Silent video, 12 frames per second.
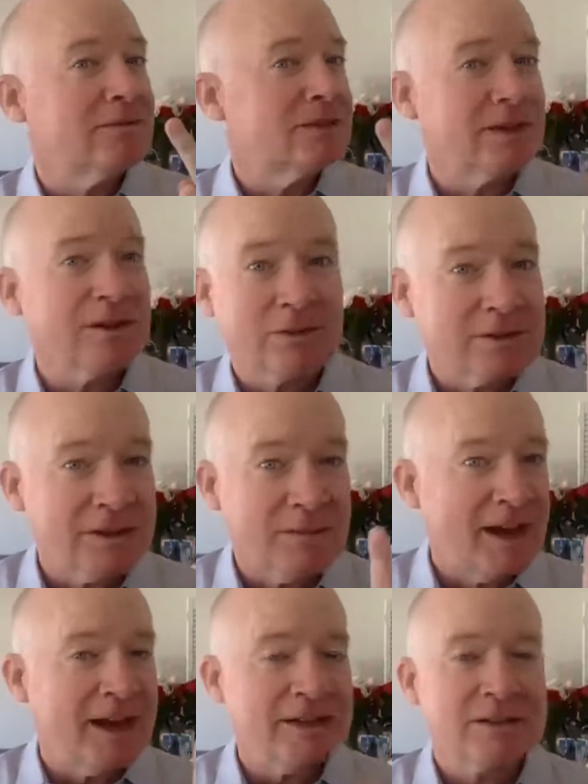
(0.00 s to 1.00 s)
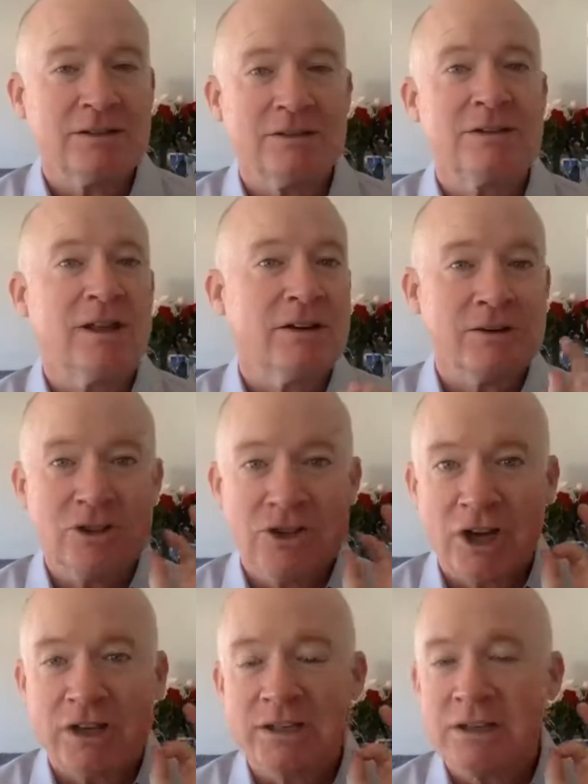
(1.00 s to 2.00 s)
of Secrets of the Masters that are
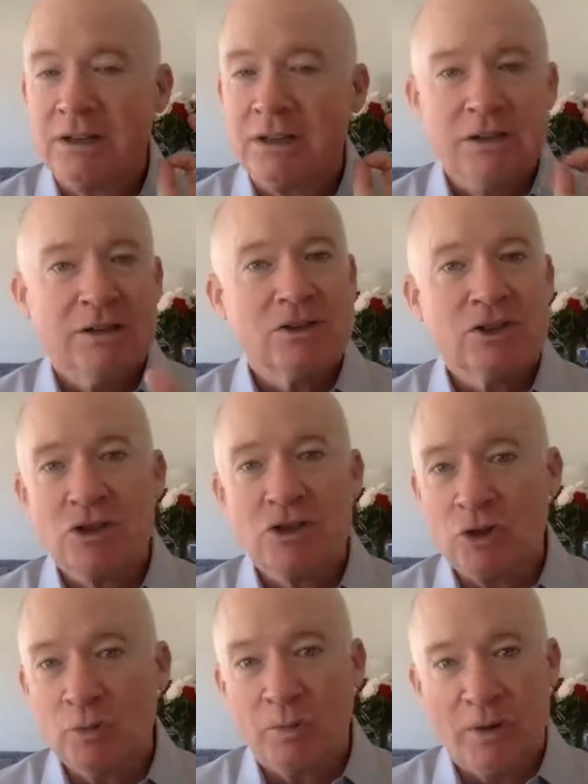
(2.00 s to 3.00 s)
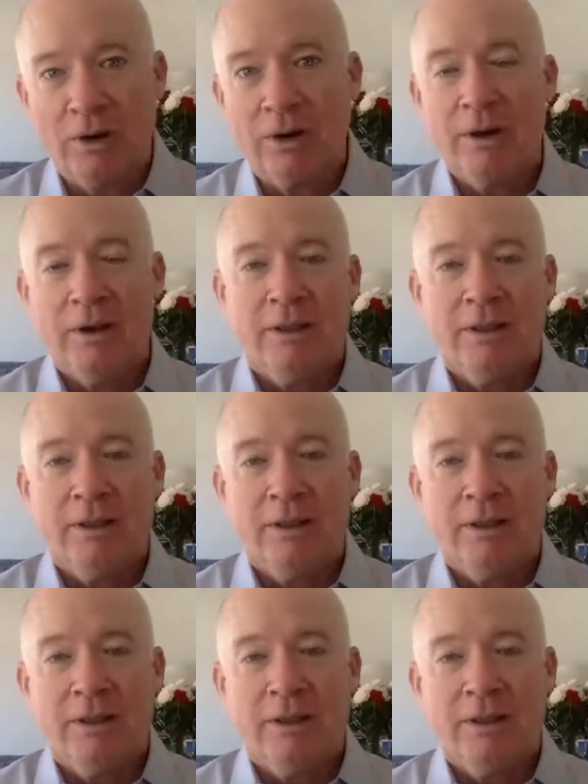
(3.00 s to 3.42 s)
just super,